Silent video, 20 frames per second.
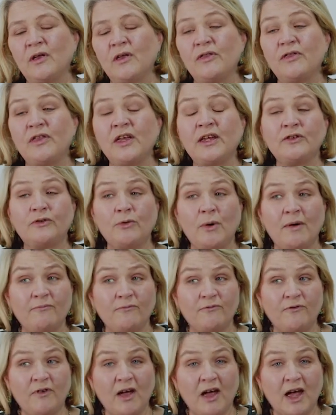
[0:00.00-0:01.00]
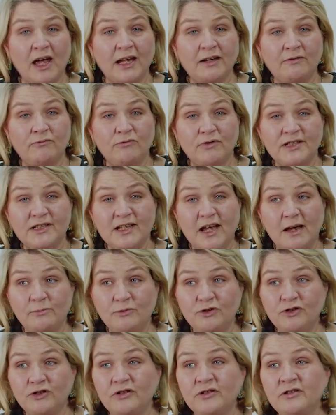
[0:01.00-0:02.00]
Things went fine in
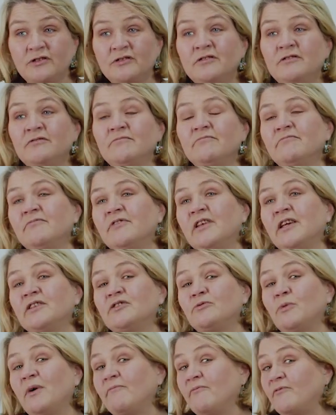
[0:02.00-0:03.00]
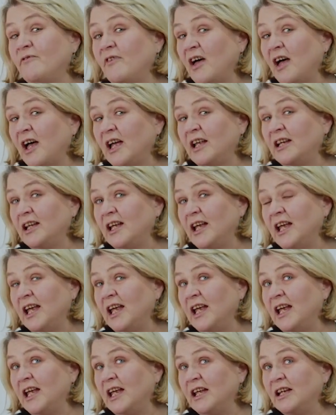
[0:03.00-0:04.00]
reception. Things went fine
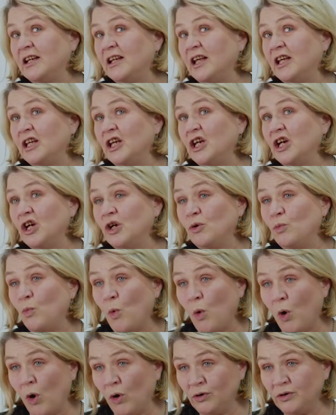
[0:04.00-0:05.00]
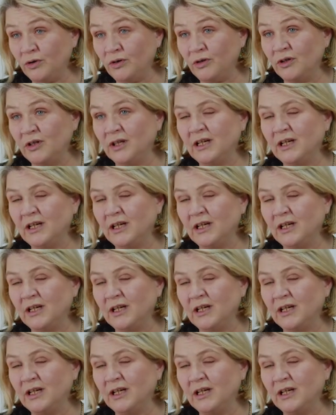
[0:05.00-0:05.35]
in year 1.